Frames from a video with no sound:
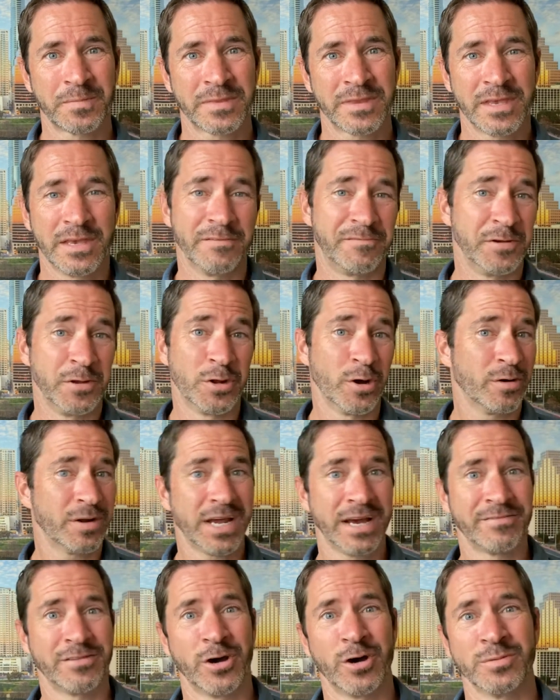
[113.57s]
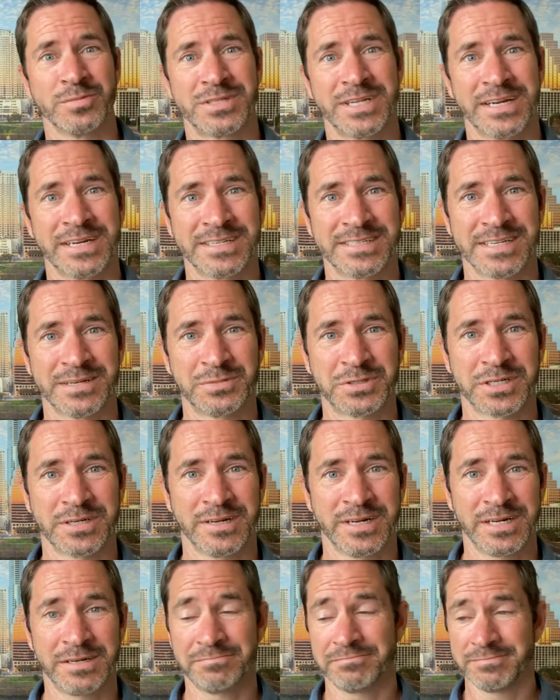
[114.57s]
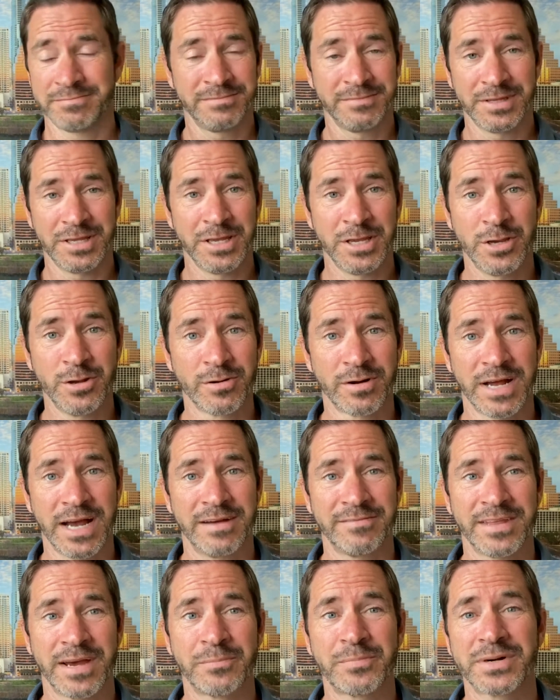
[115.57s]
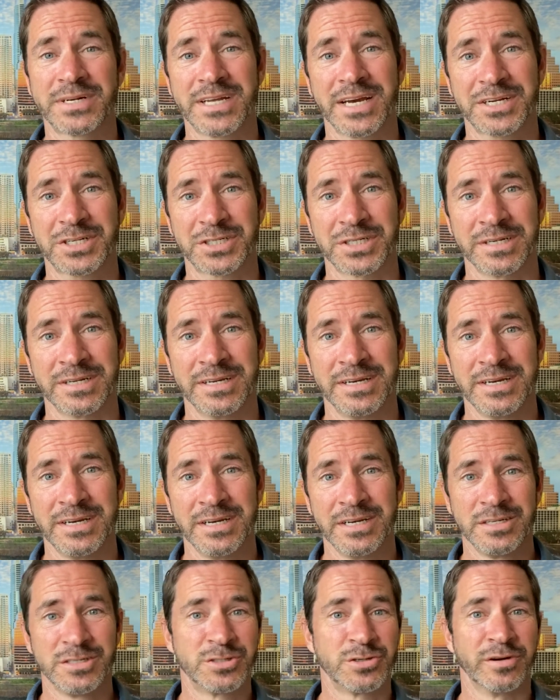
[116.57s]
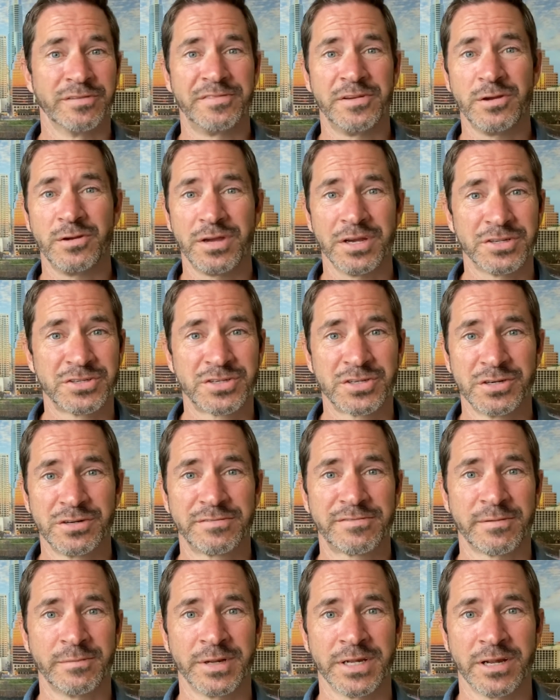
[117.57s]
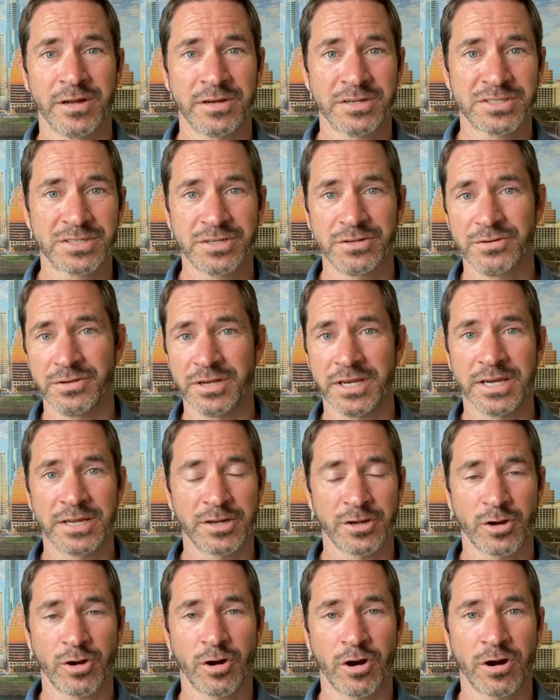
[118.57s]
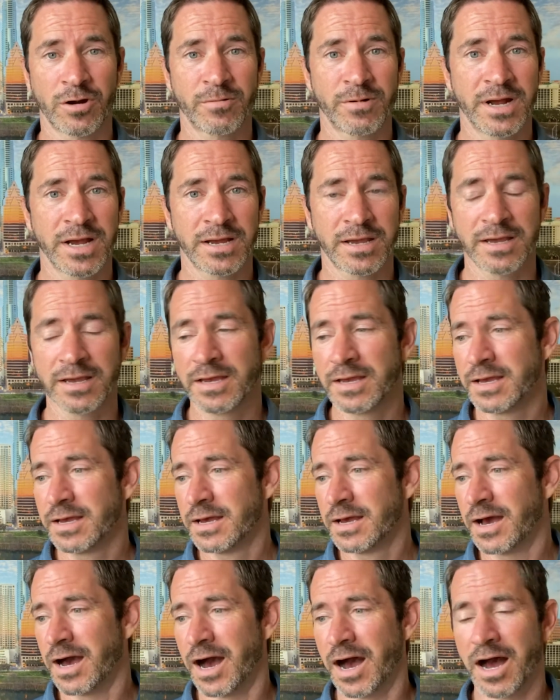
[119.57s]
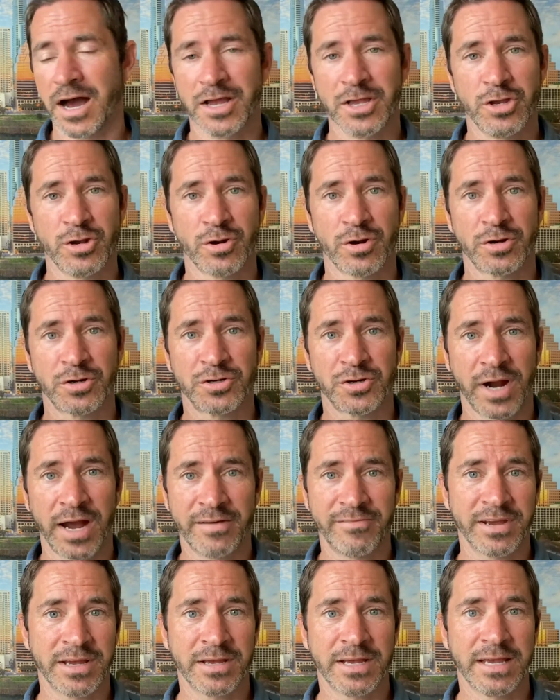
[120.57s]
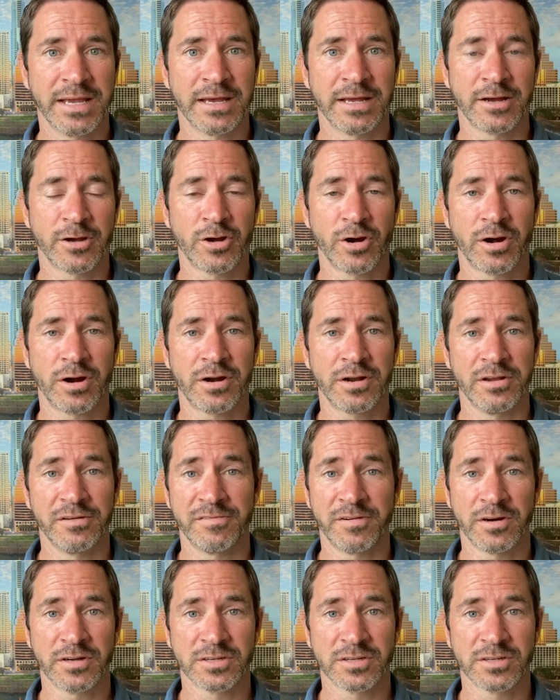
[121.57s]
If you don't have the homestead exemption on it, you don't have that protection. So if you get sued from a lawsuit, you get in a car wreck, you're driving a car, you fall